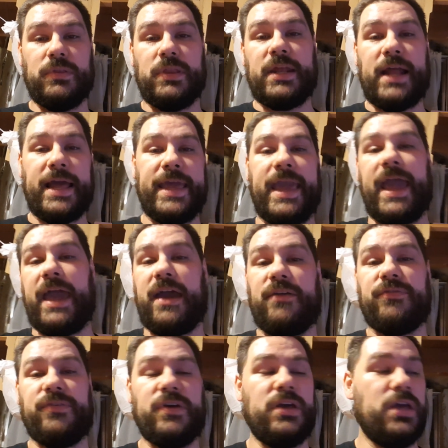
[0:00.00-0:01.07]
that I
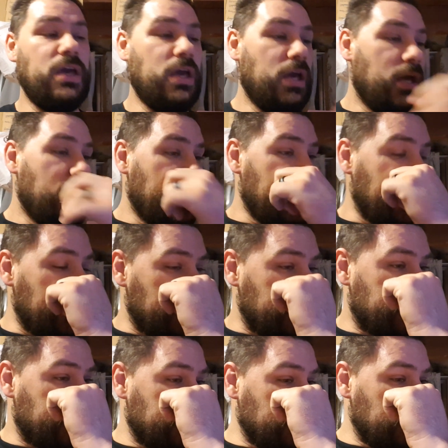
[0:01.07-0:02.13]
have
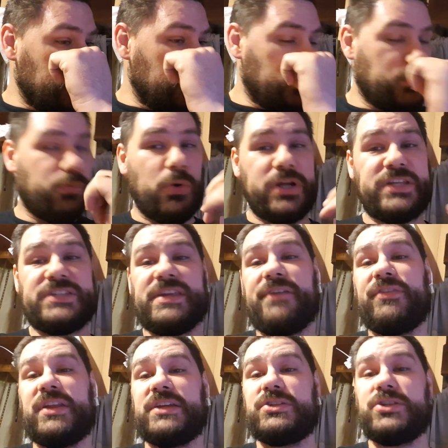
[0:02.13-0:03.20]
is
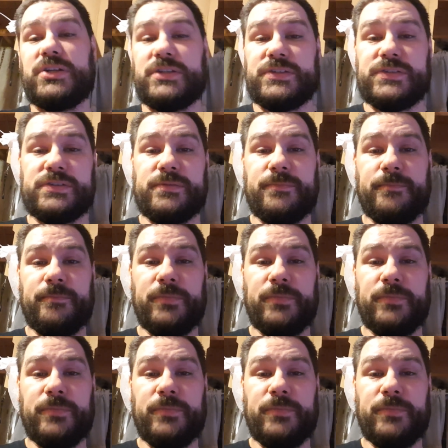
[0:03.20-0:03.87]
27 inches.